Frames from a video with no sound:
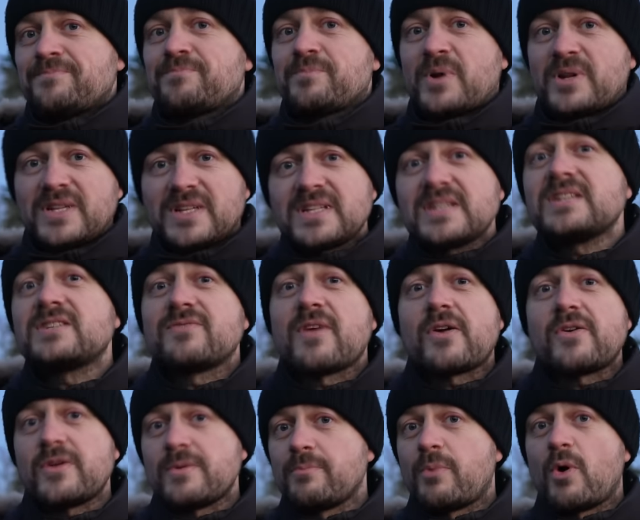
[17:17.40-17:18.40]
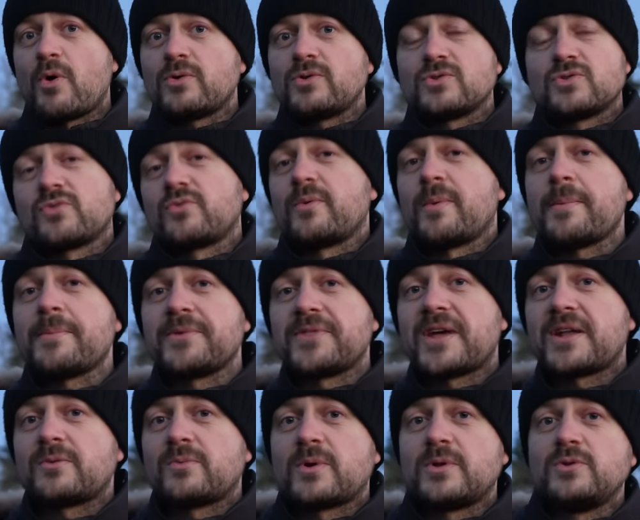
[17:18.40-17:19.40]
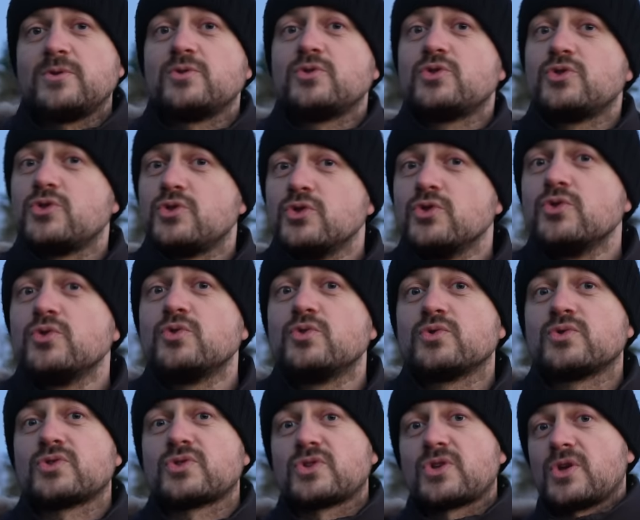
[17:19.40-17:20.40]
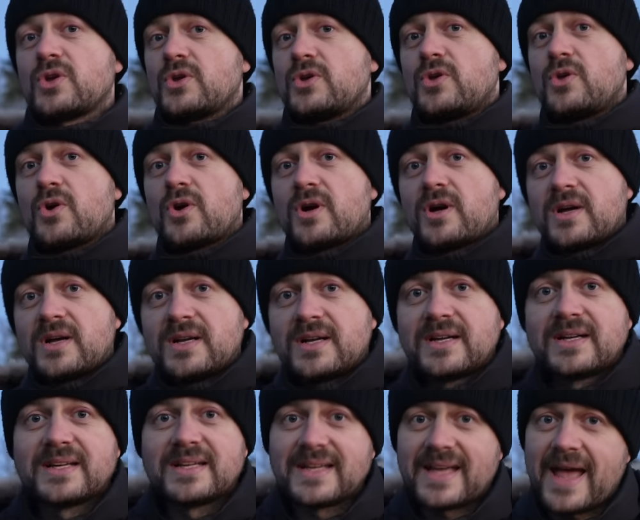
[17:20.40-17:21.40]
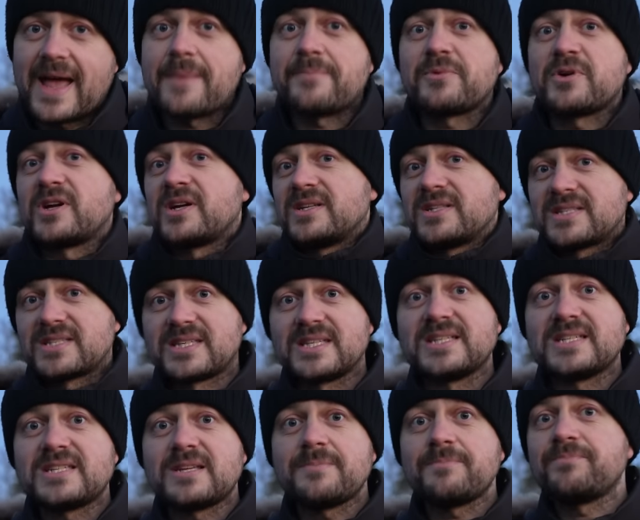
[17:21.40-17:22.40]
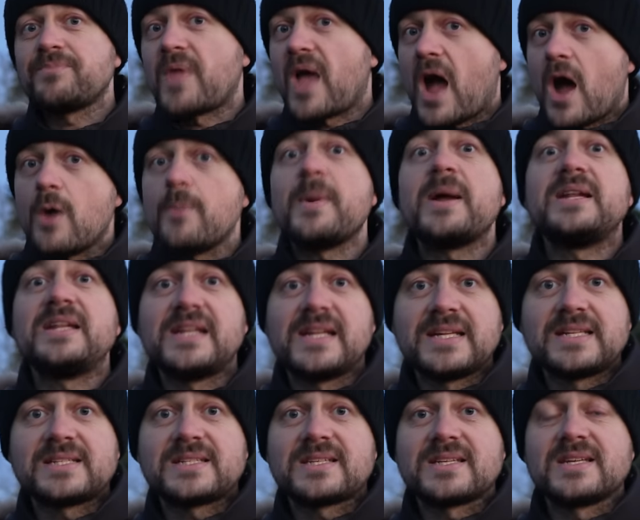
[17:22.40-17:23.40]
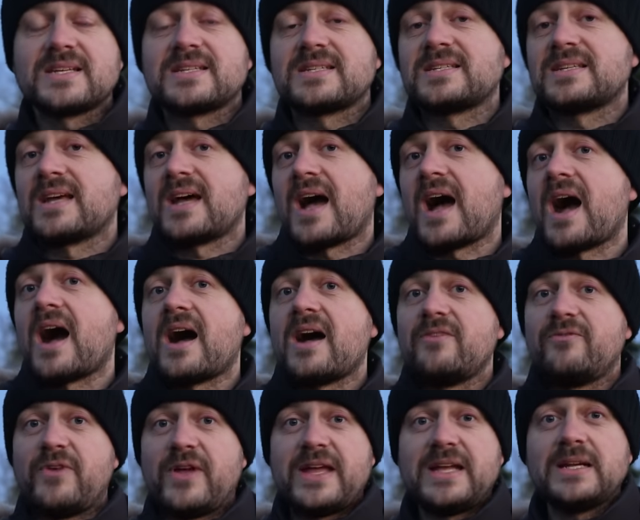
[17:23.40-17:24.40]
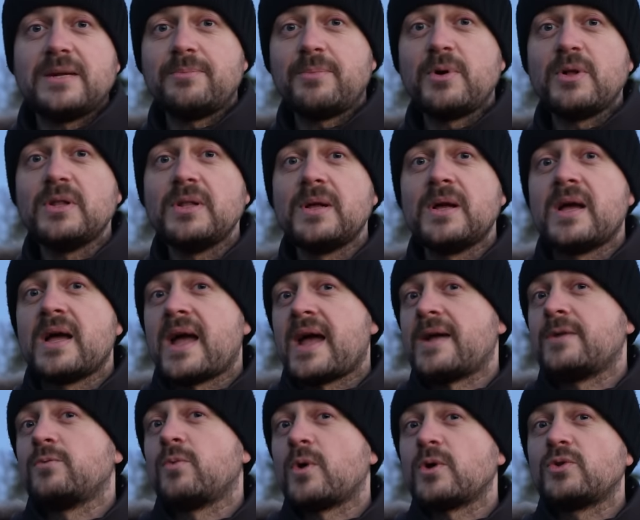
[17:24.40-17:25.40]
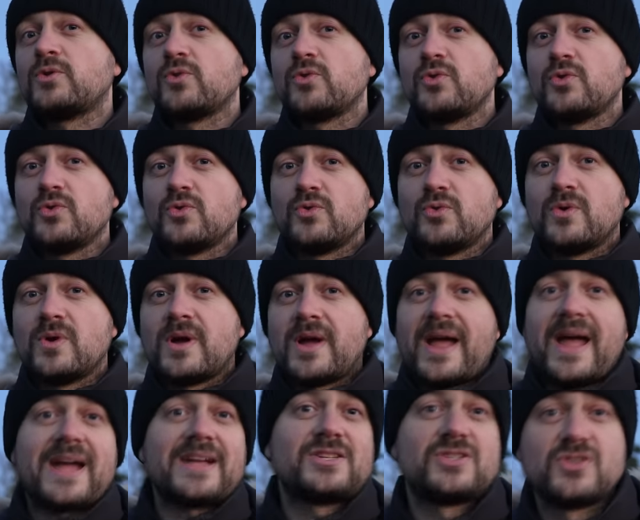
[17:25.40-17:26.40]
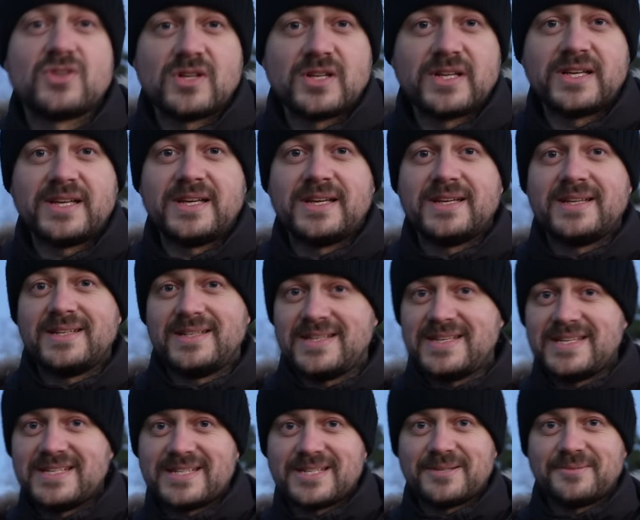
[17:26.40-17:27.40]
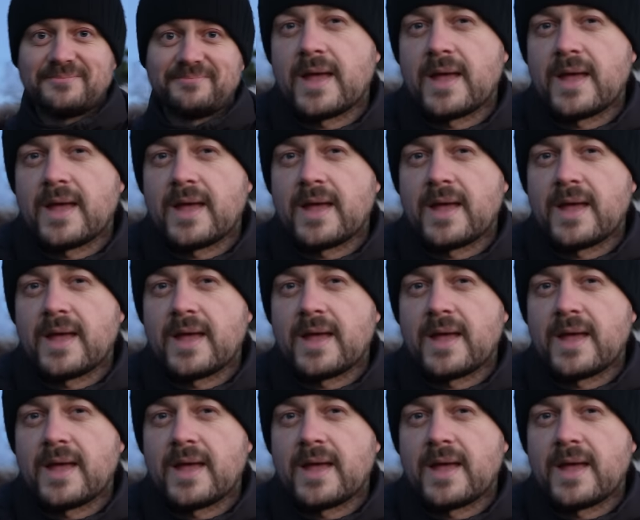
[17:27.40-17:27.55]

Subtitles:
But it is very important to remember that when you choose your camera system, how many lenses are available and what do you actually need.